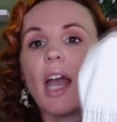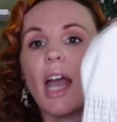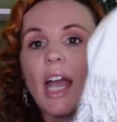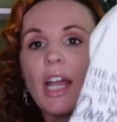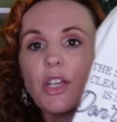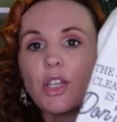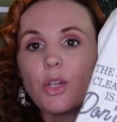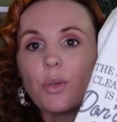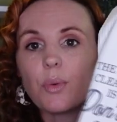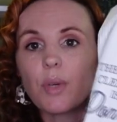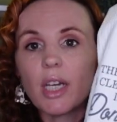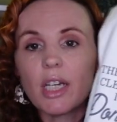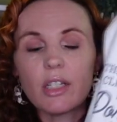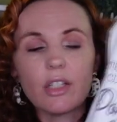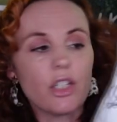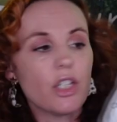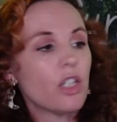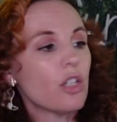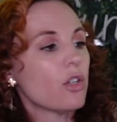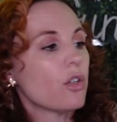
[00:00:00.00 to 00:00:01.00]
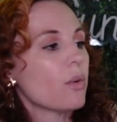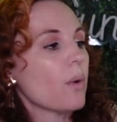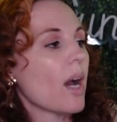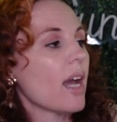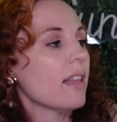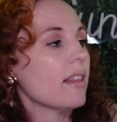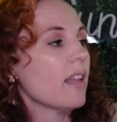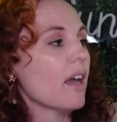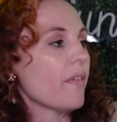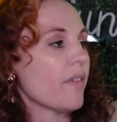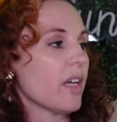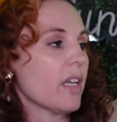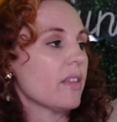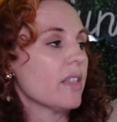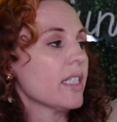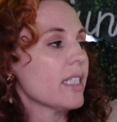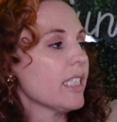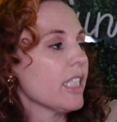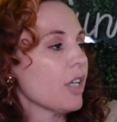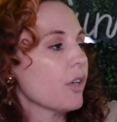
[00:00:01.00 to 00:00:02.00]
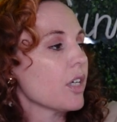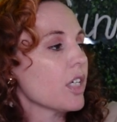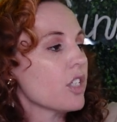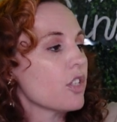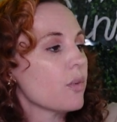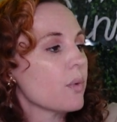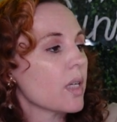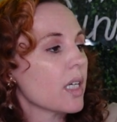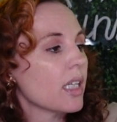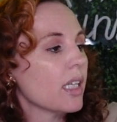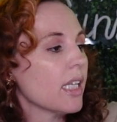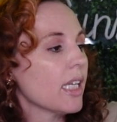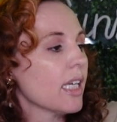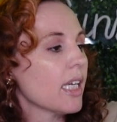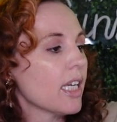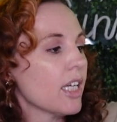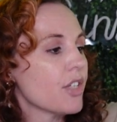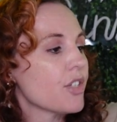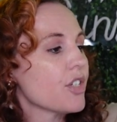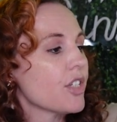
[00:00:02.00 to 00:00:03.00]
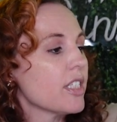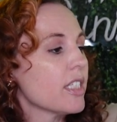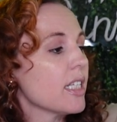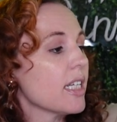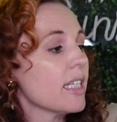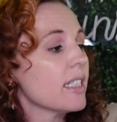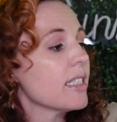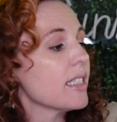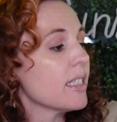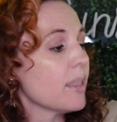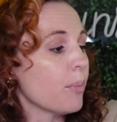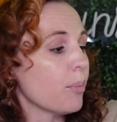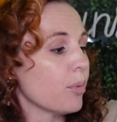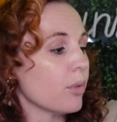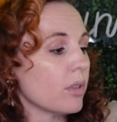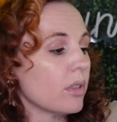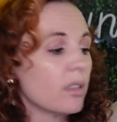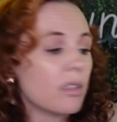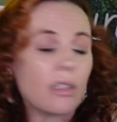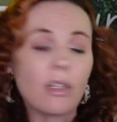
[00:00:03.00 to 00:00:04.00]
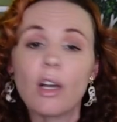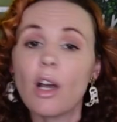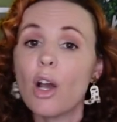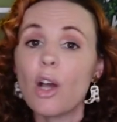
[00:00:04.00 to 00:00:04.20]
And you get to, I love it. The secret to a clean kitchen is simple.